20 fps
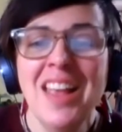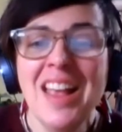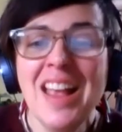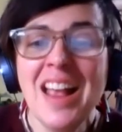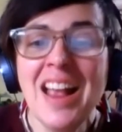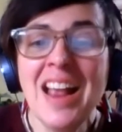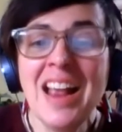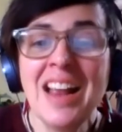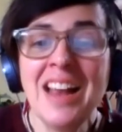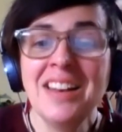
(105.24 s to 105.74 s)

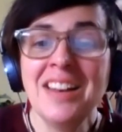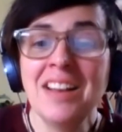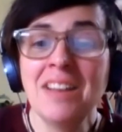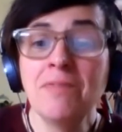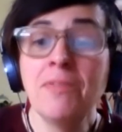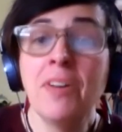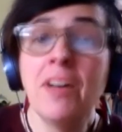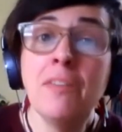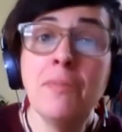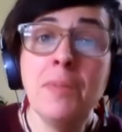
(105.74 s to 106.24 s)
and a uh,
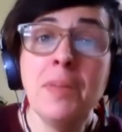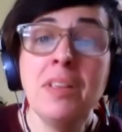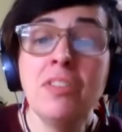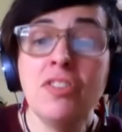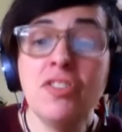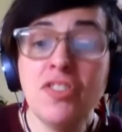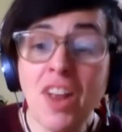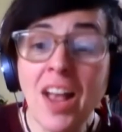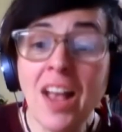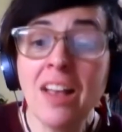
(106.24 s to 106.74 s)
five-piece
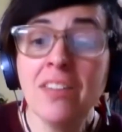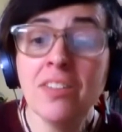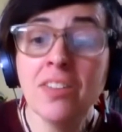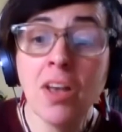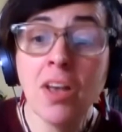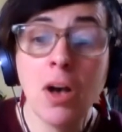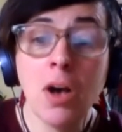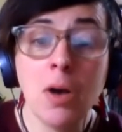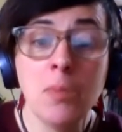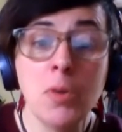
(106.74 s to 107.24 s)
jazz
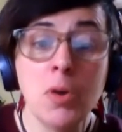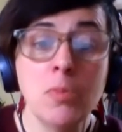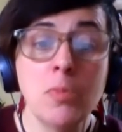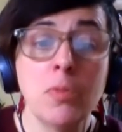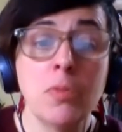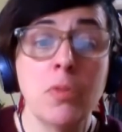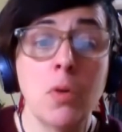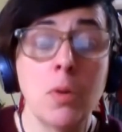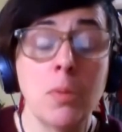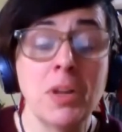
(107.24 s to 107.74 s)
combo
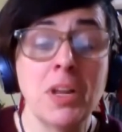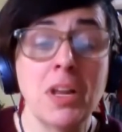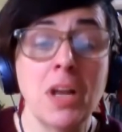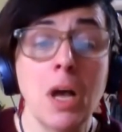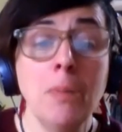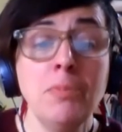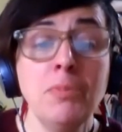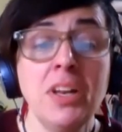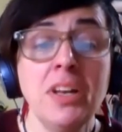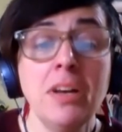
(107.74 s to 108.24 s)
performing
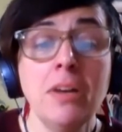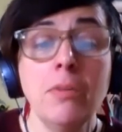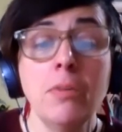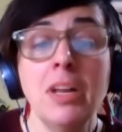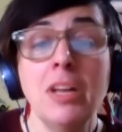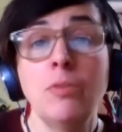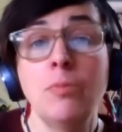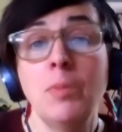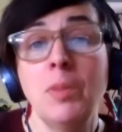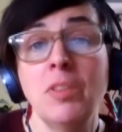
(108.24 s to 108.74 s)
updated
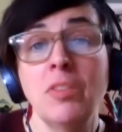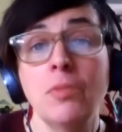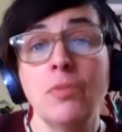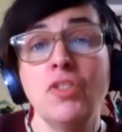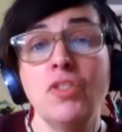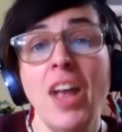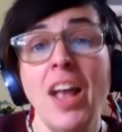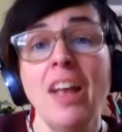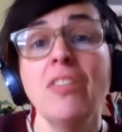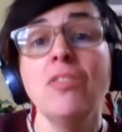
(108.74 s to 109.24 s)
arrangements of
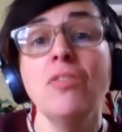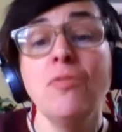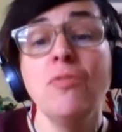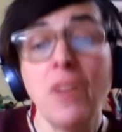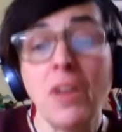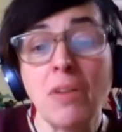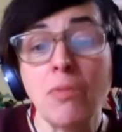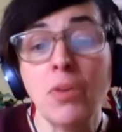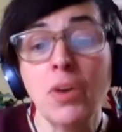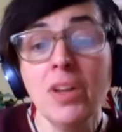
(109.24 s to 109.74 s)
jazz
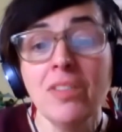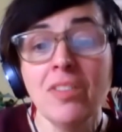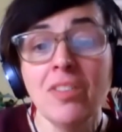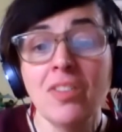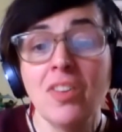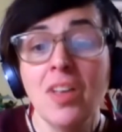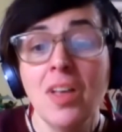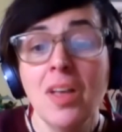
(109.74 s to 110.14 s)
favorites